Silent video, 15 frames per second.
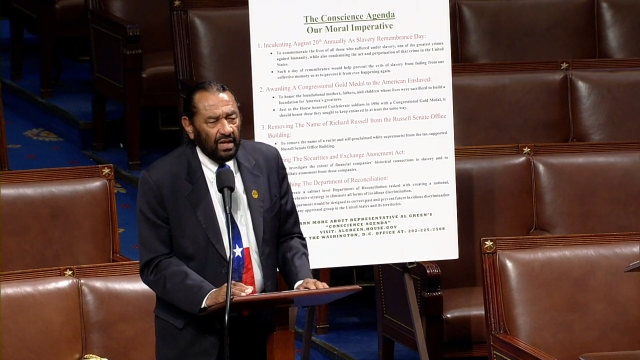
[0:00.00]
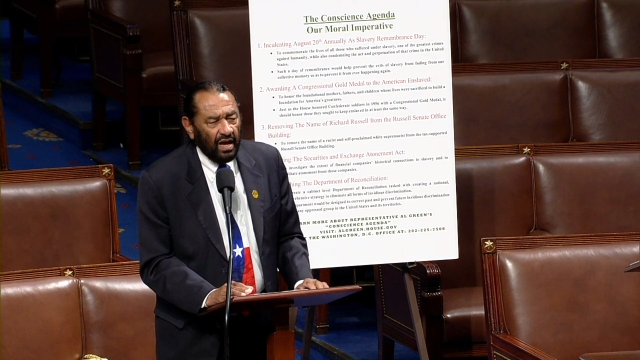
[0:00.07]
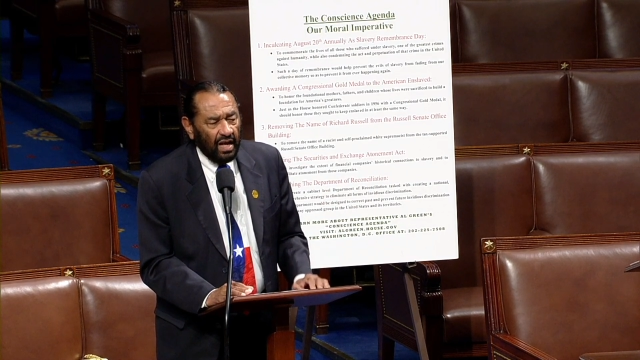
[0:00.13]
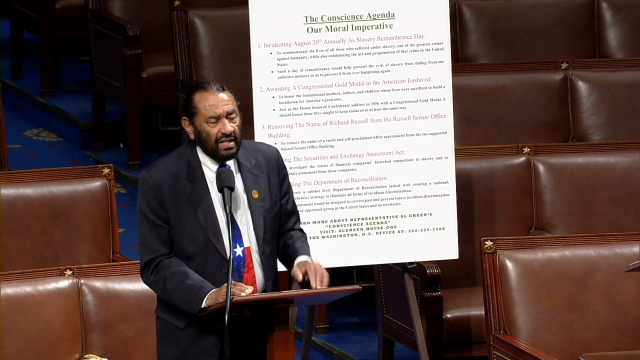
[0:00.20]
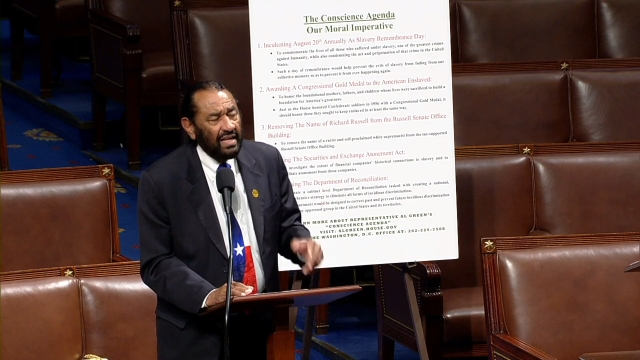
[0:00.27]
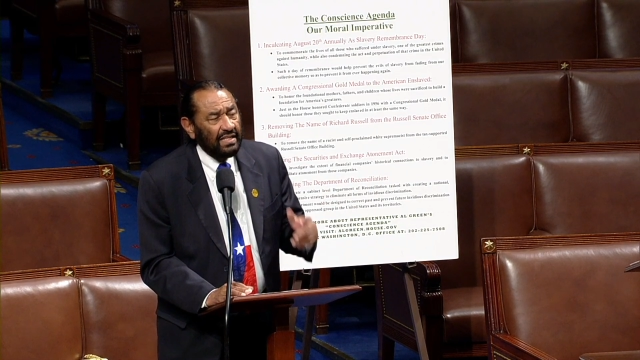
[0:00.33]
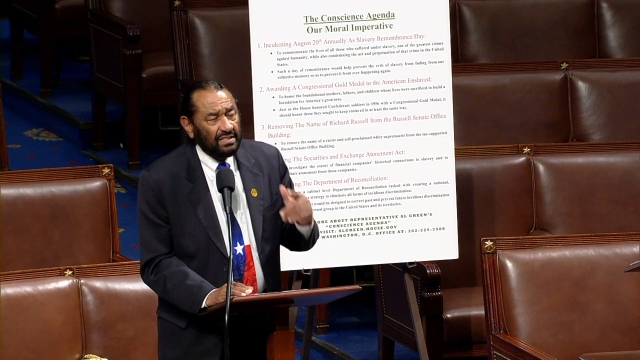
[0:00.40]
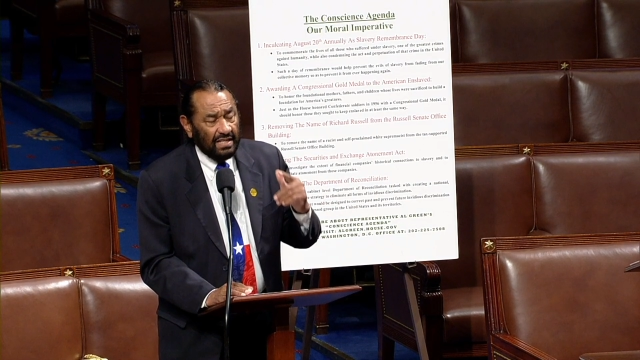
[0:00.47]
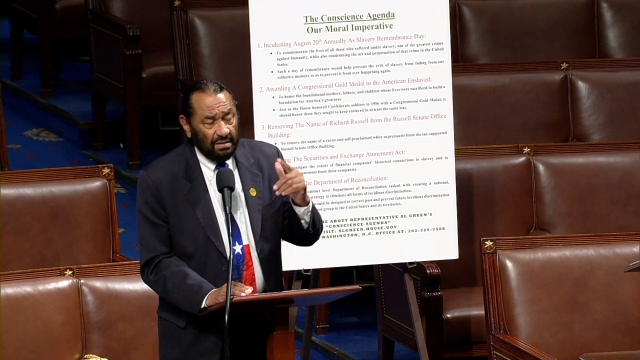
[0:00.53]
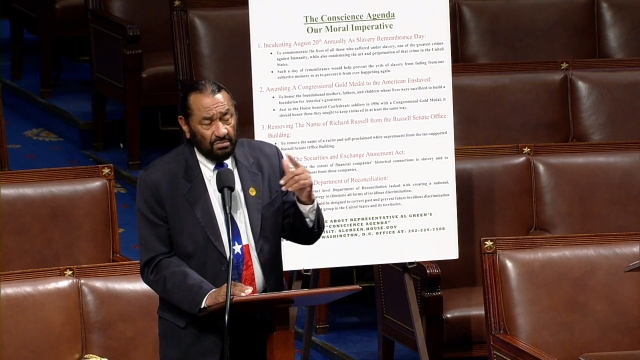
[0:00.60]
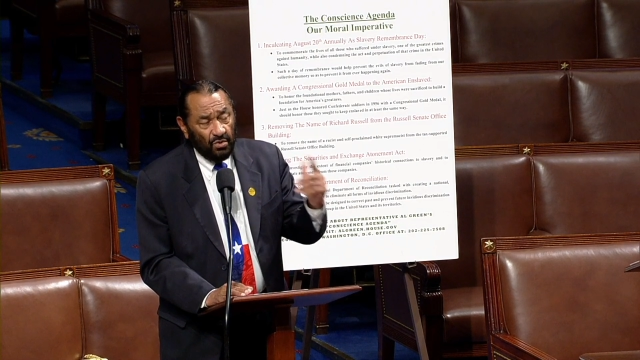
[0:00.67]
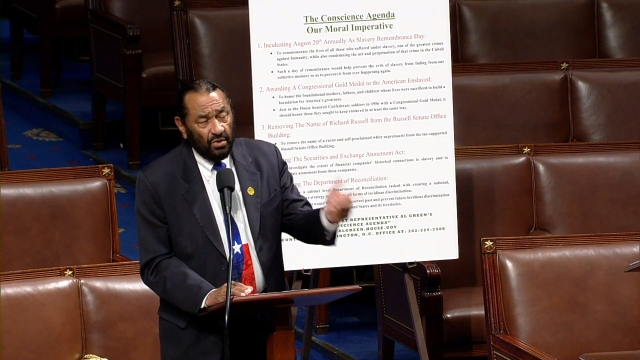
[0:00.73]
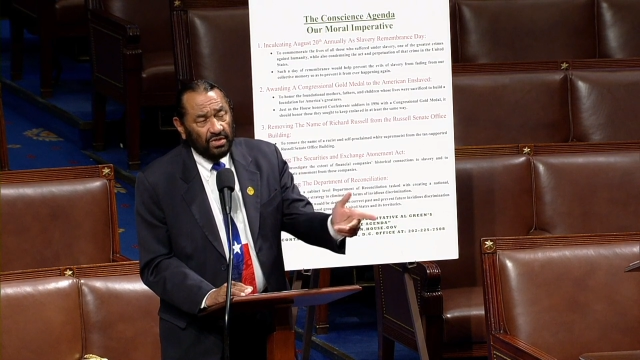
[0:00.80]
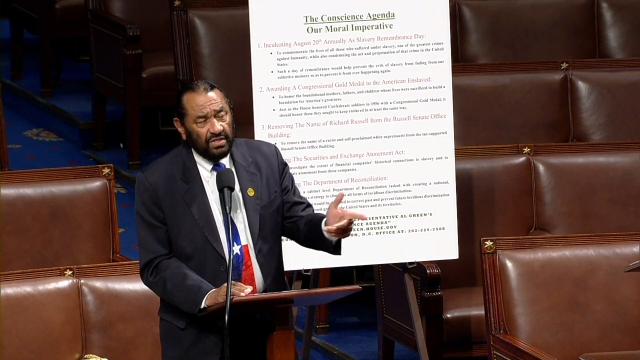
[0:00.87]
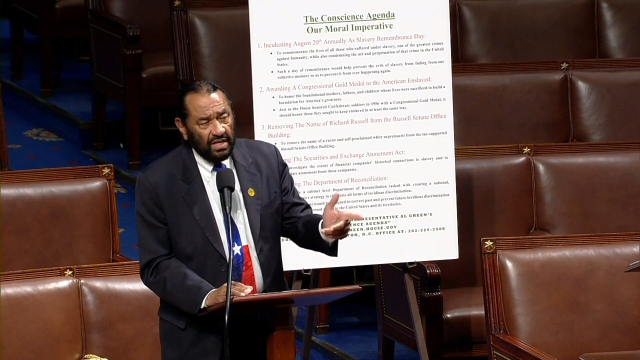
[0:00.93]
unless I'm
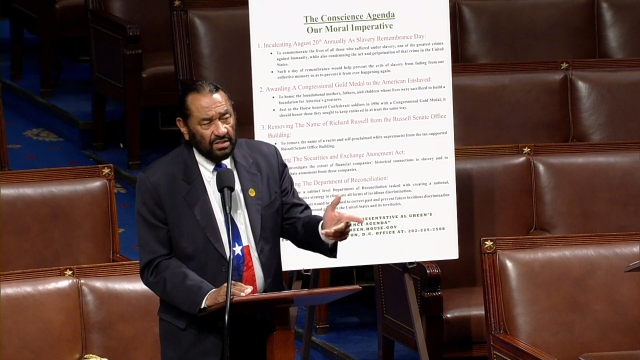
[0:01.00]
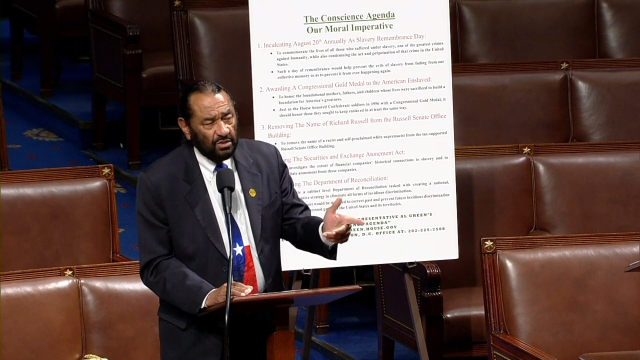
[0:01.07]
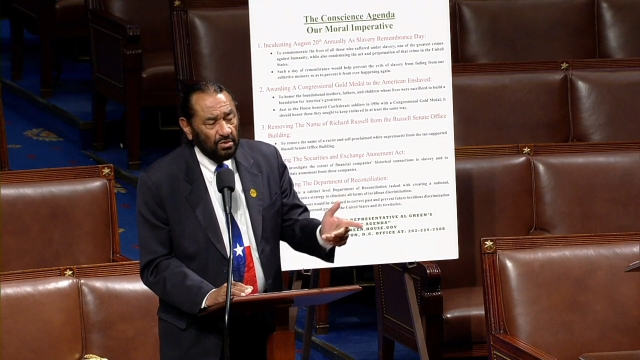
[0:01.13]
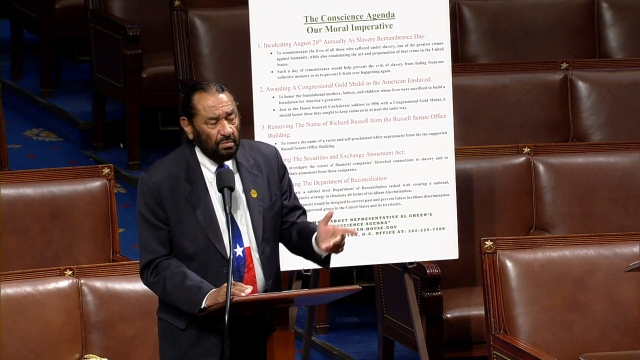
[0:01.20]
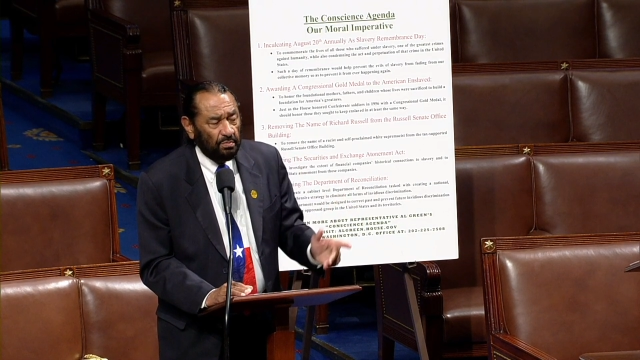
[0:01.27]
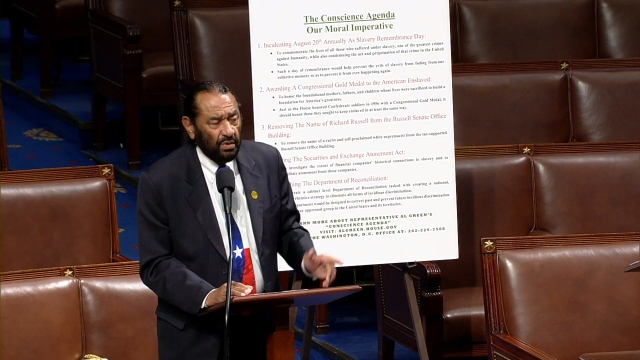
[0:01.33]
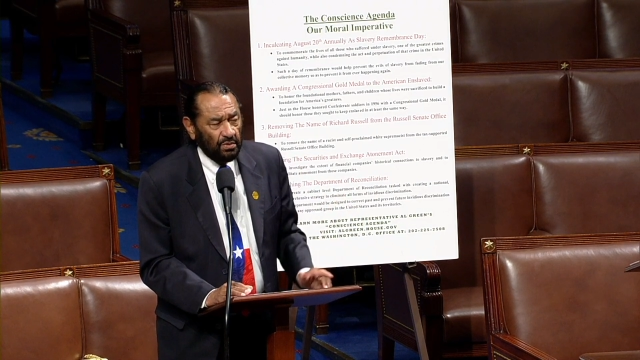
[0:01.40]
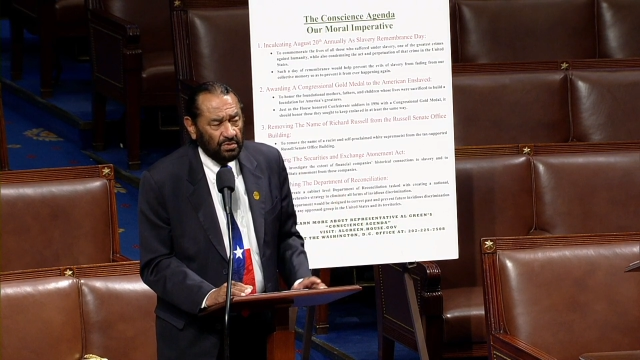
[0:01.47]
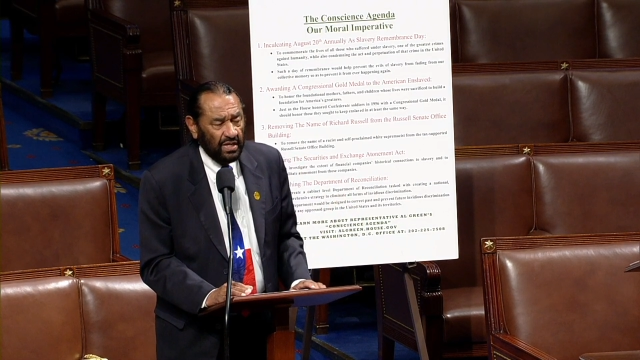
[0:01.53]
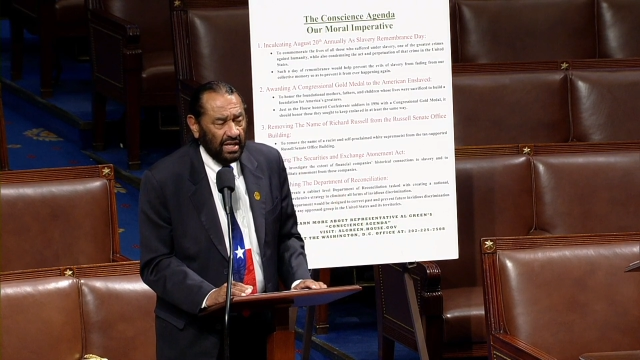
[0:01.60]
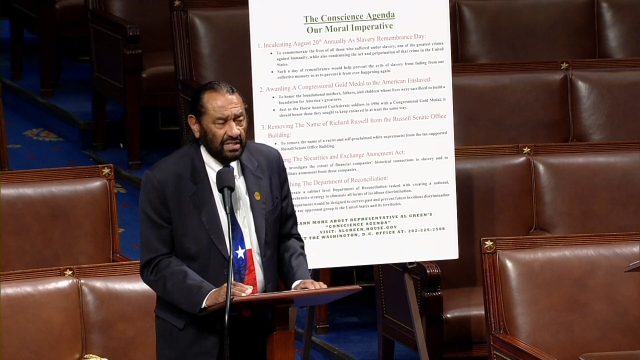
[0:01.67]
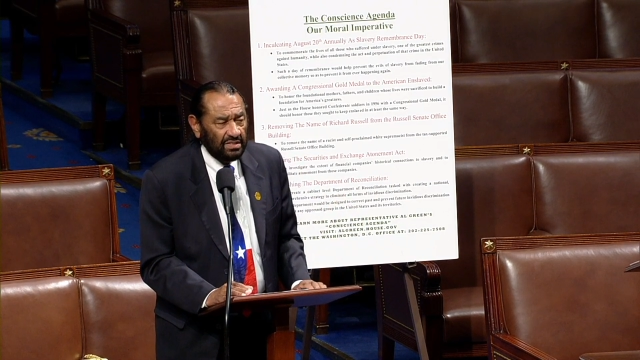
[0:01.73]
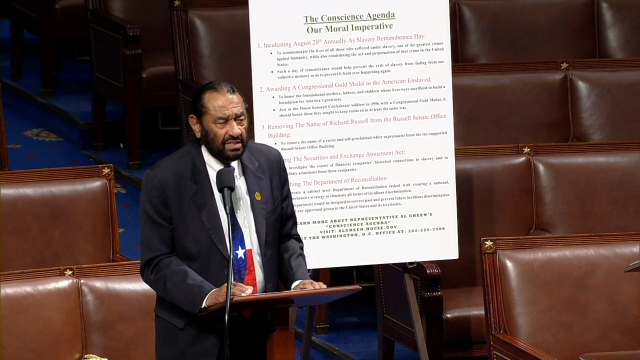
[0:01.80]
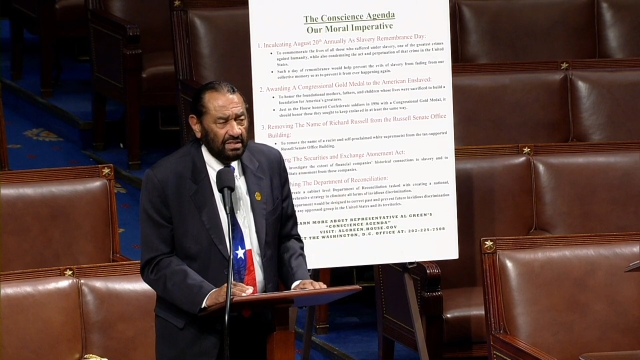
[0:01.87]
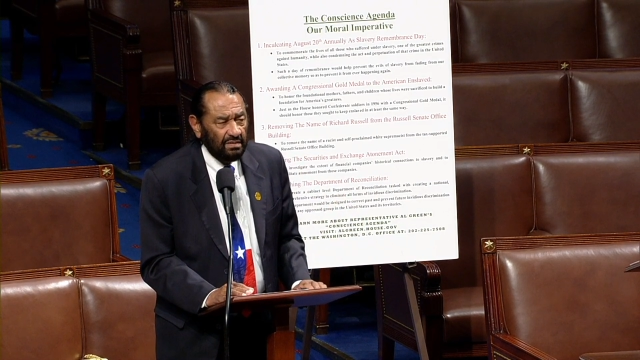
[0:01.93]
going there to
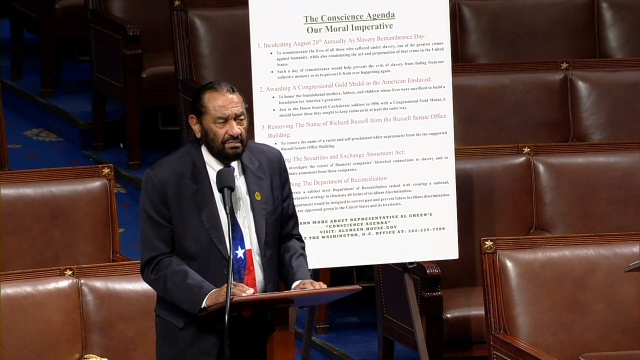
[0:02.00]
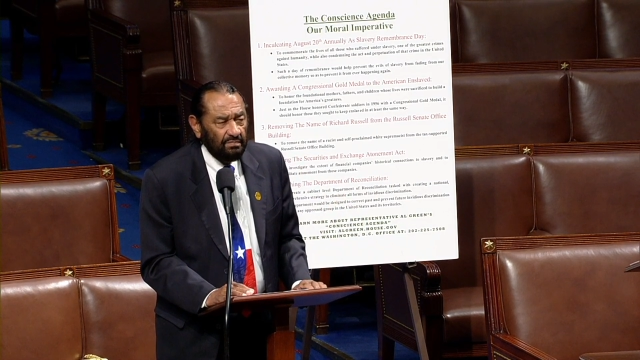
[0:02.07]
protest.